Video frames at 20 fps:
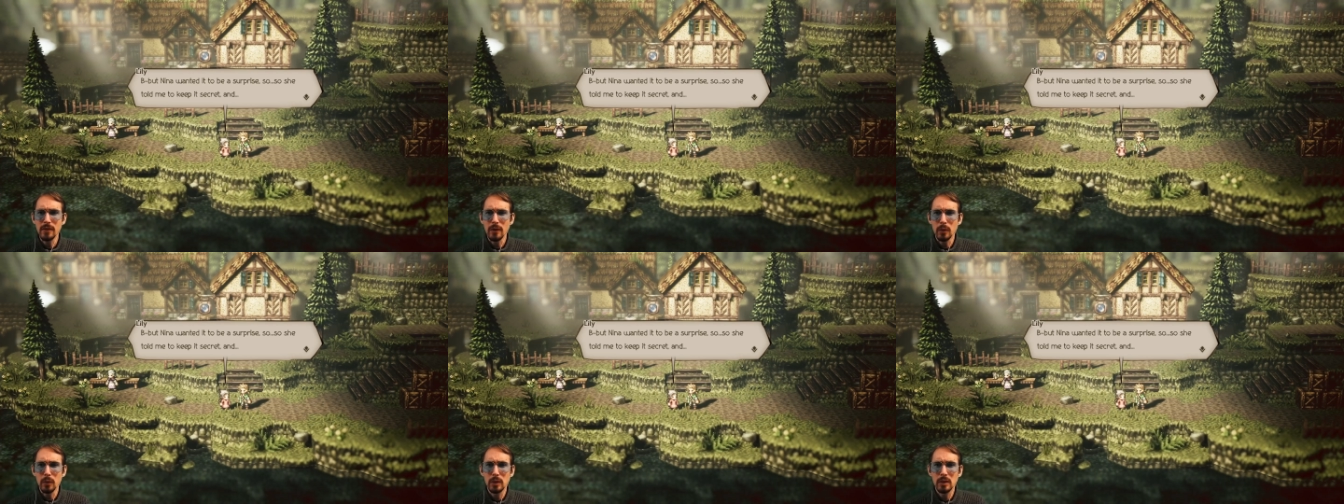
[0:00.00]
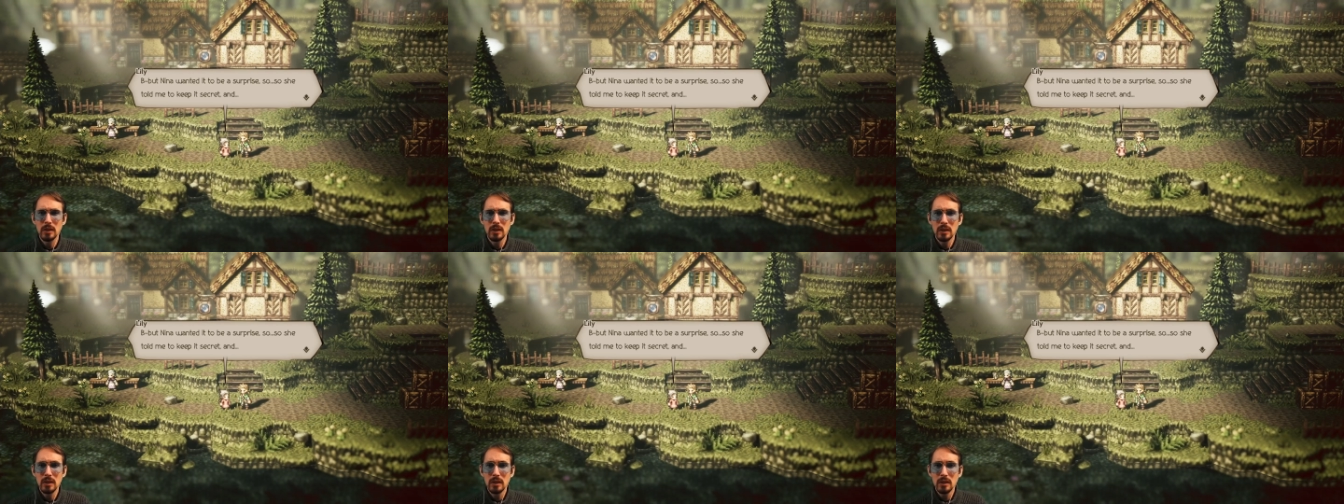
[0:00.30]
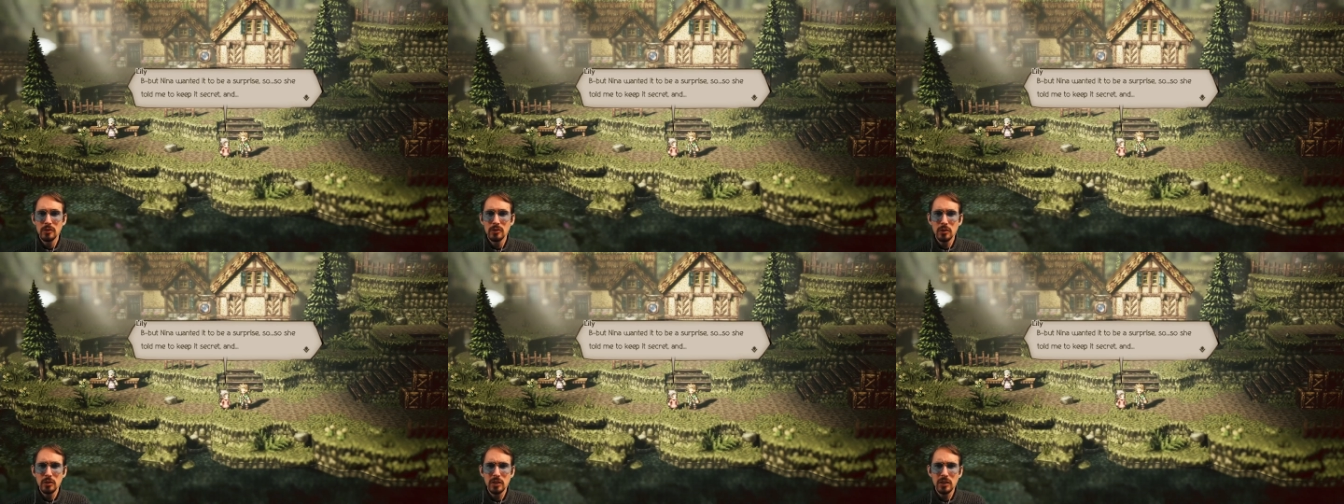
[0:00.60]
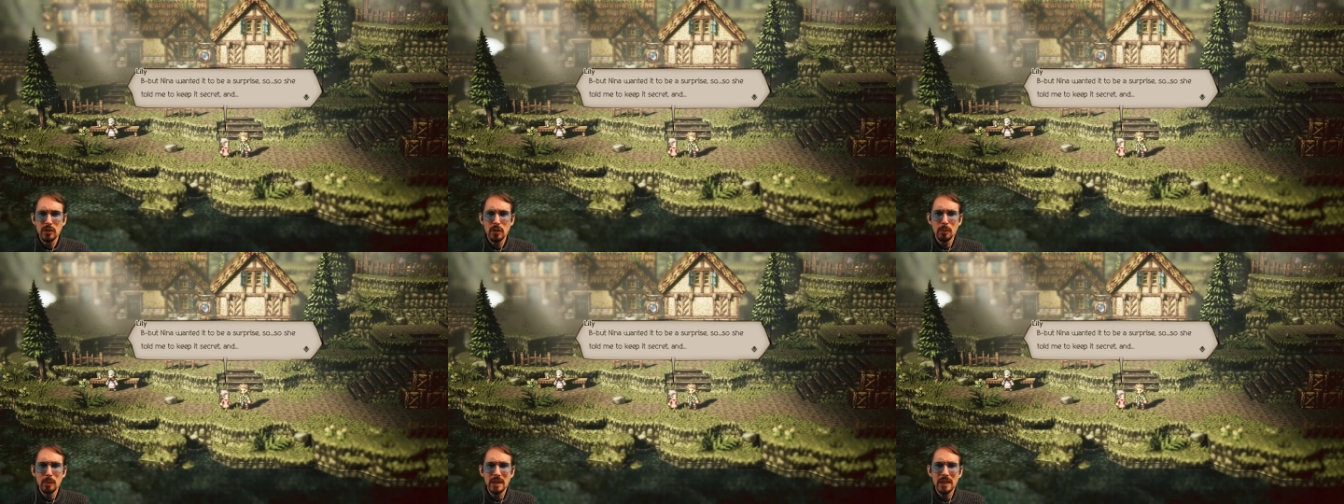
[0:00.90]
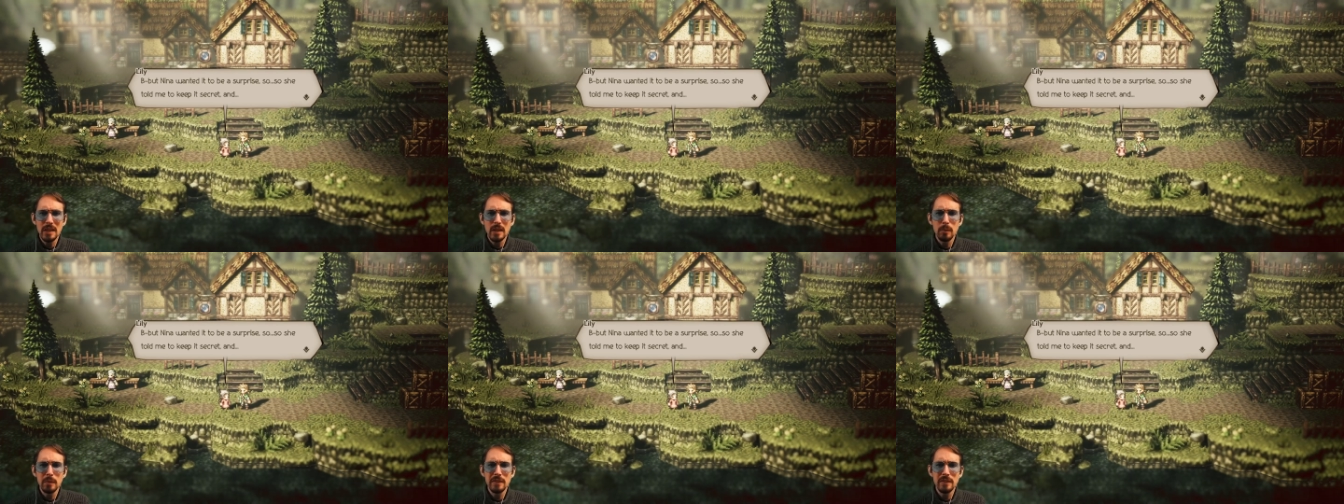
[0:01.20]
so, so she told
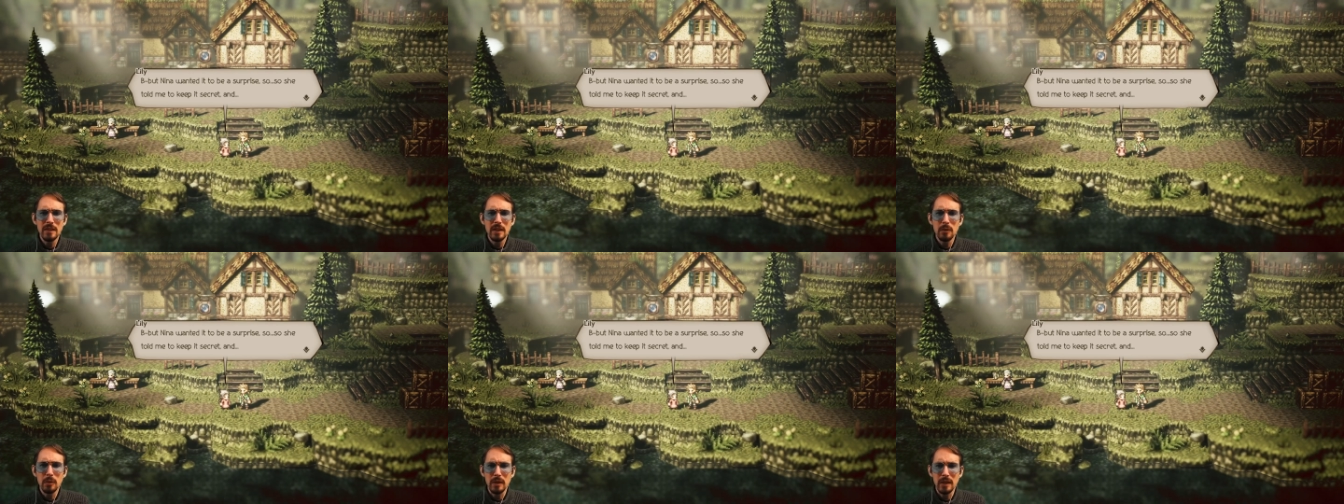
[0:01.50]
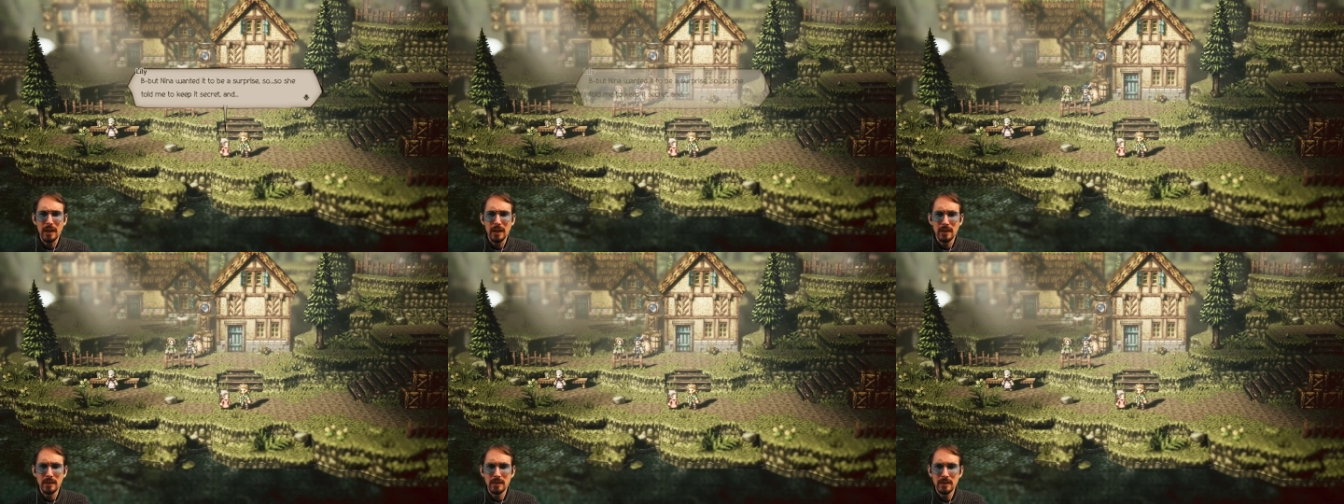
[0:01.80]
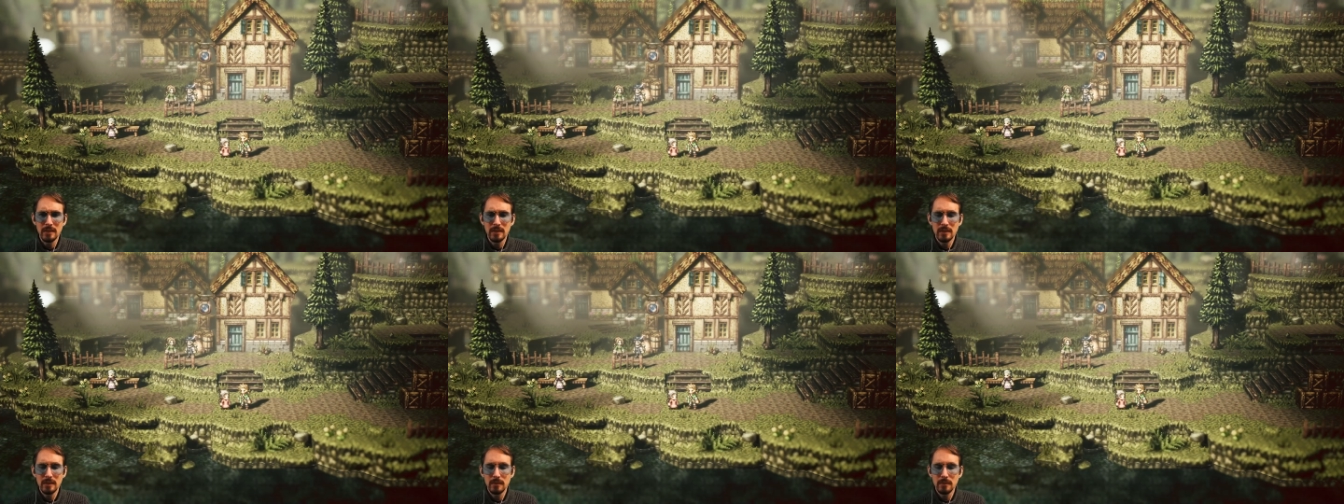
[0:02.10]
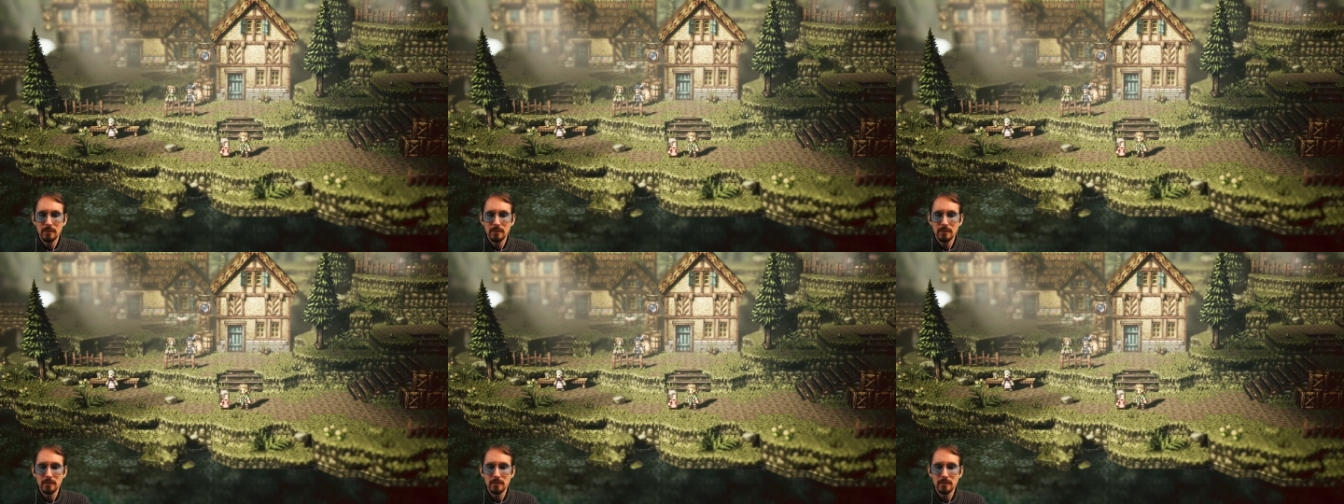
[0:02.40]
me to keep it secret, and...